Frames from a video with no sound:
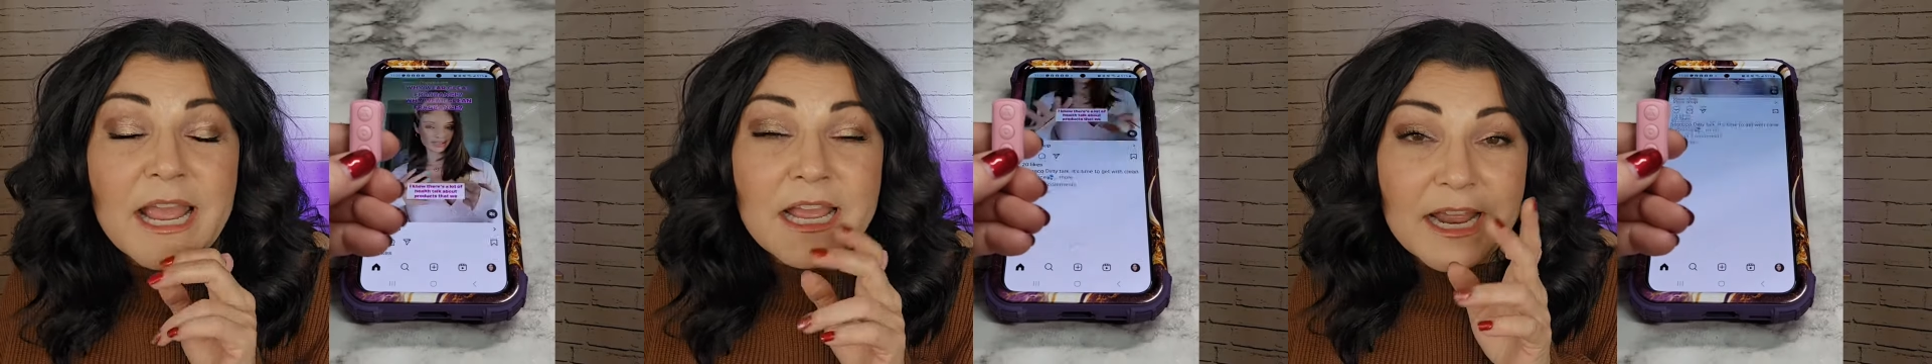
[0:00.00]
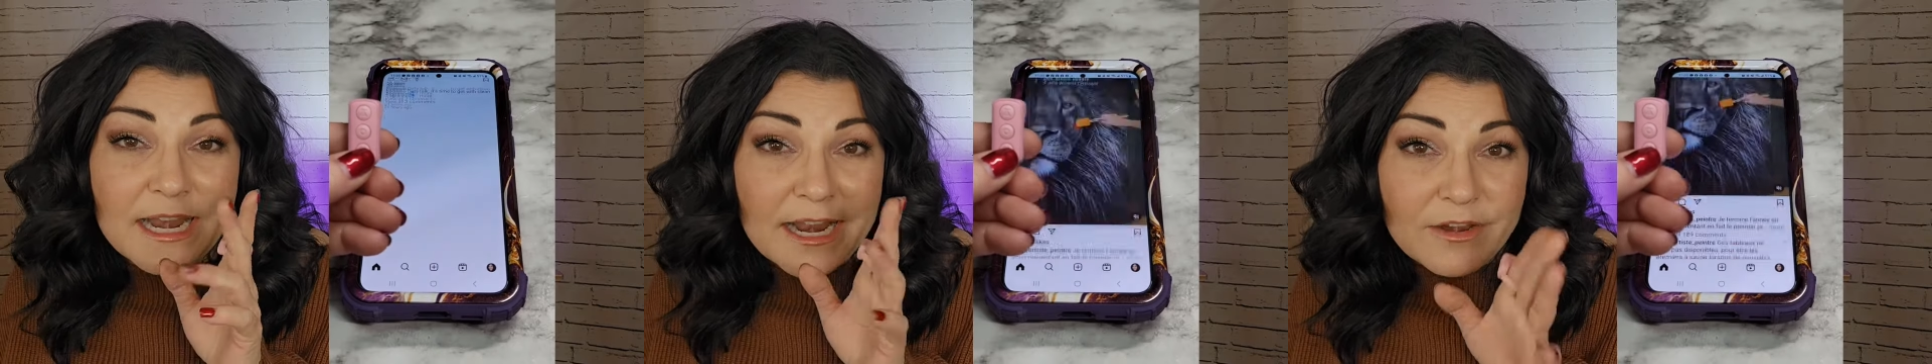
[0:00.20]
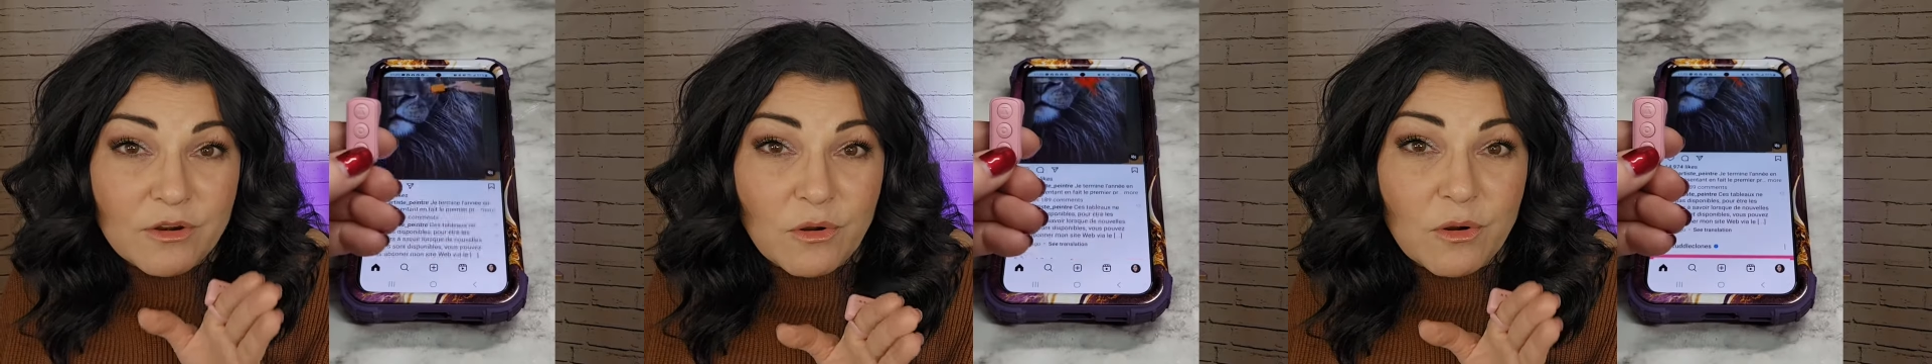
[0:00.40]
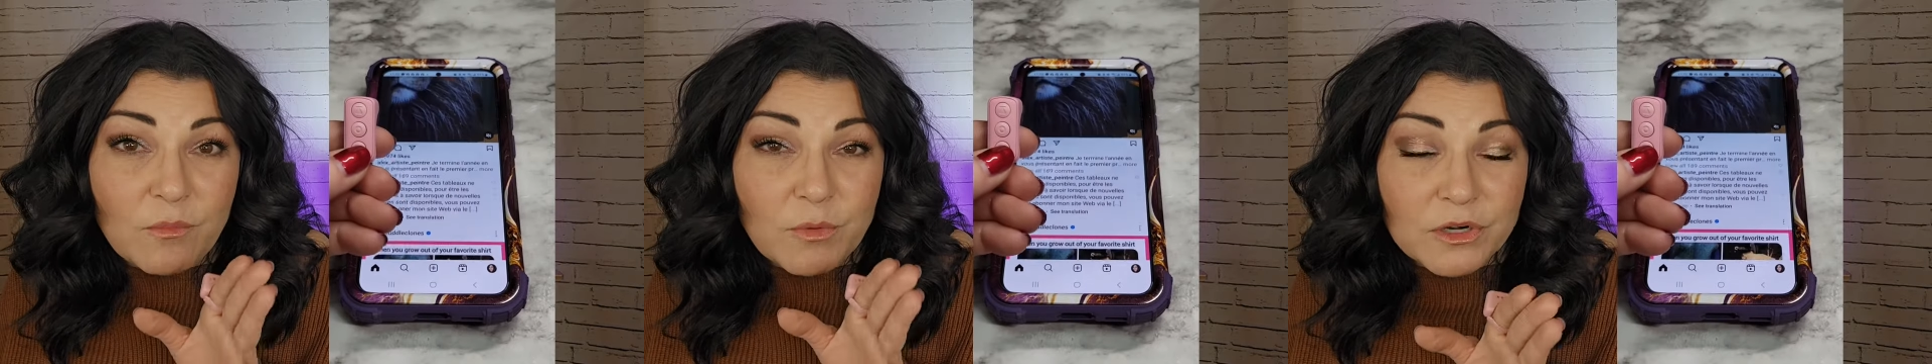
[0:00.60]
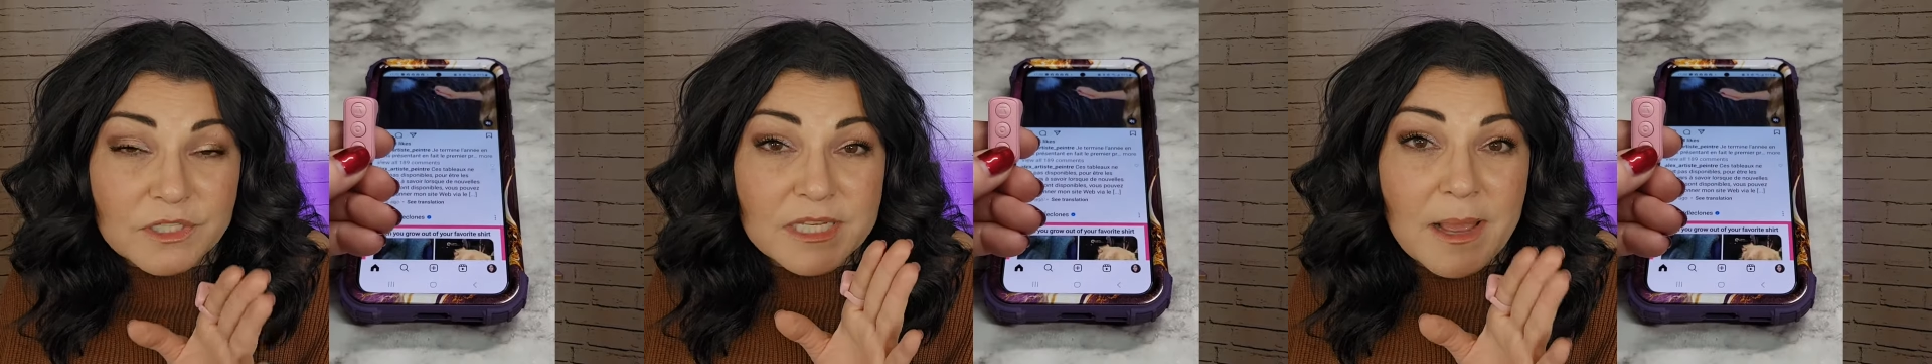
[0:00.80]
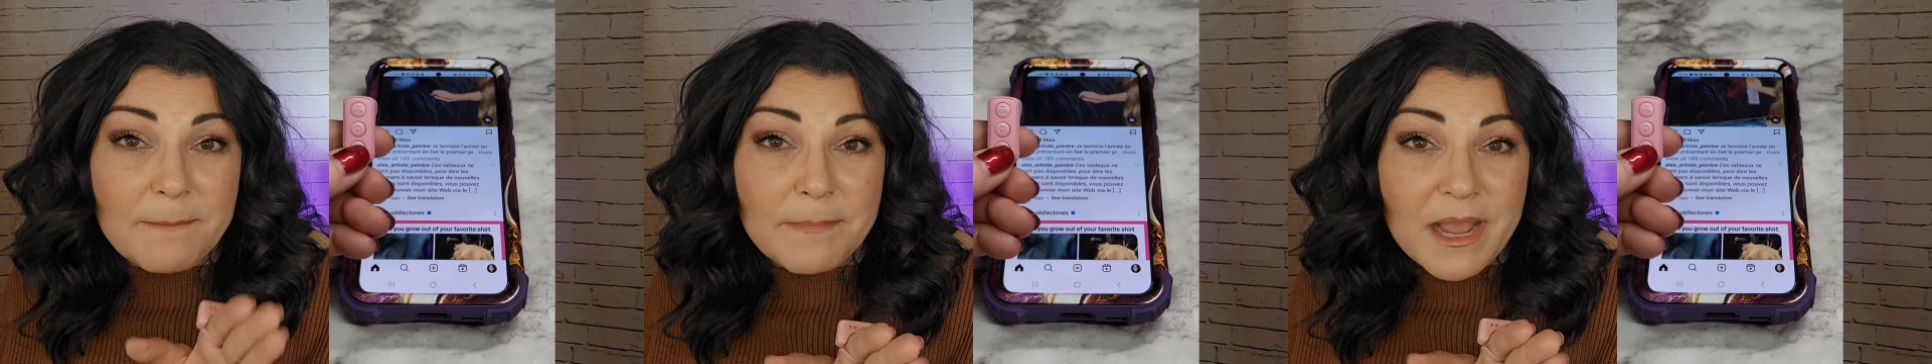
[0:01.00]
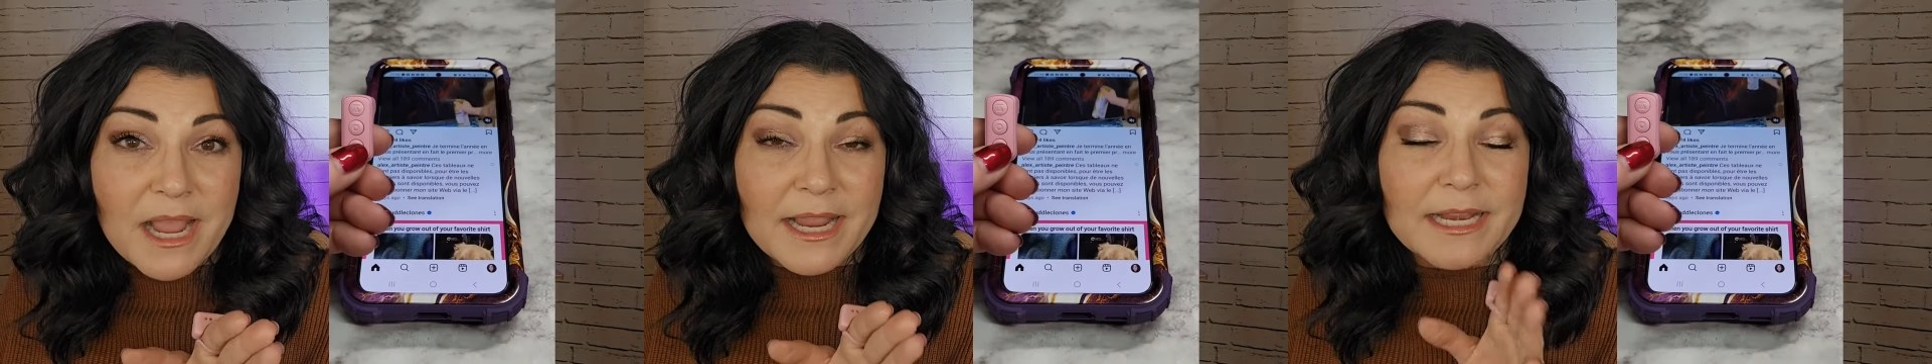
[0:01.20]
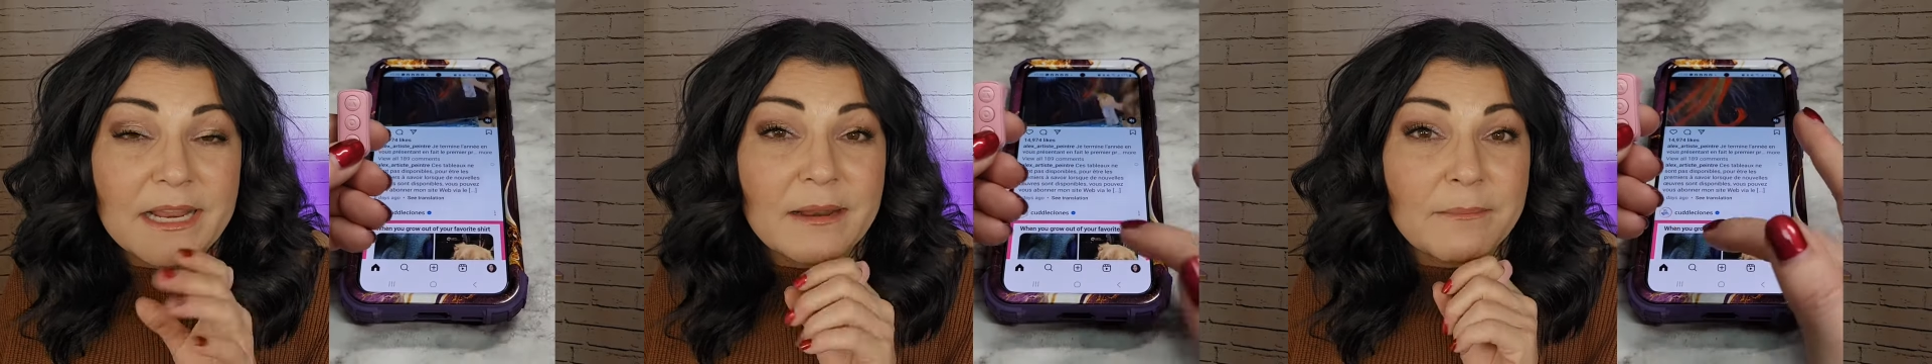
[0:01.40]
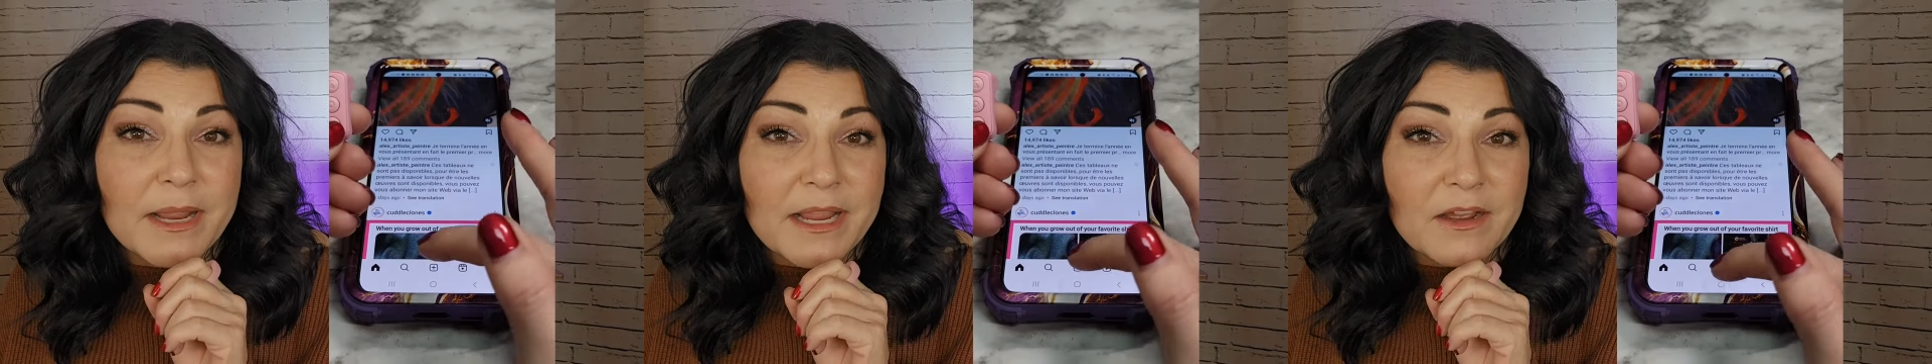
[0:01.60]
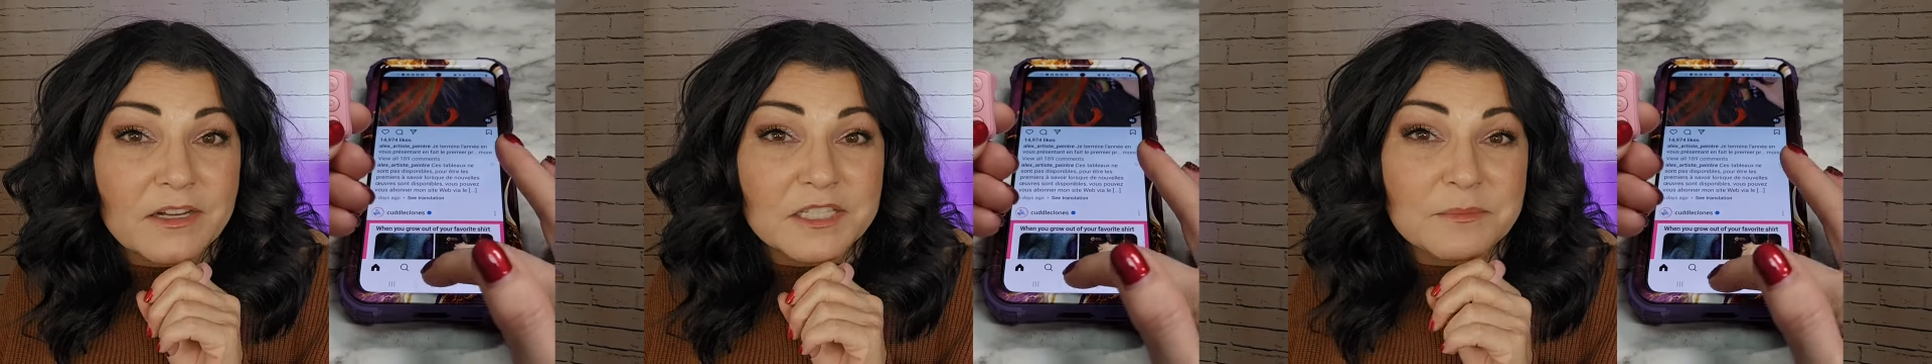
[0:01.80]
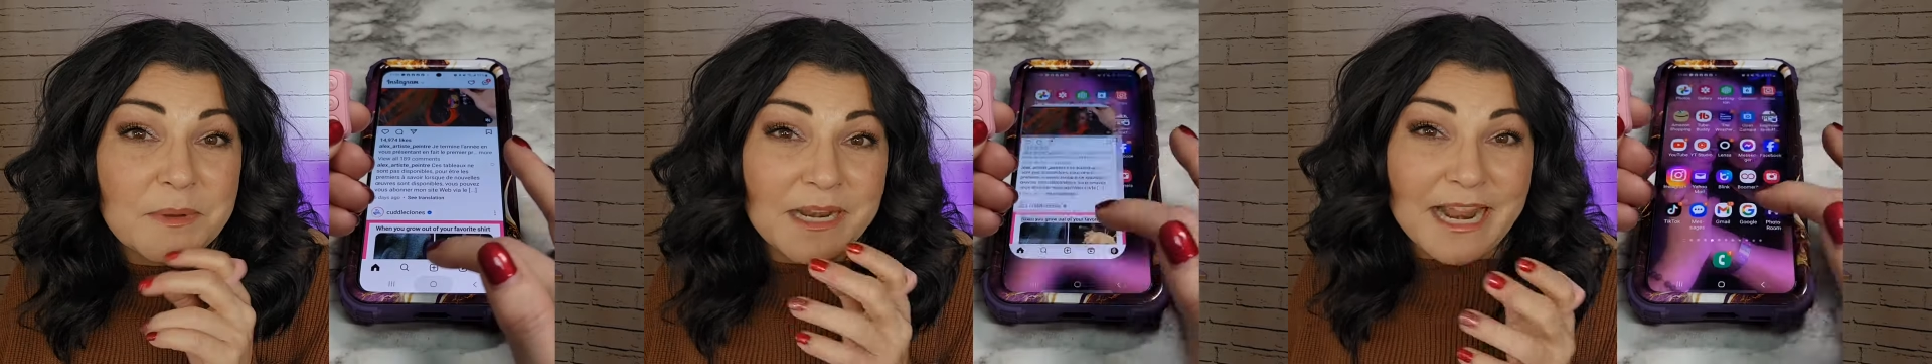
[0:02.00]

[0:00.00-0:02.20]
and I know it works on mine and my husband.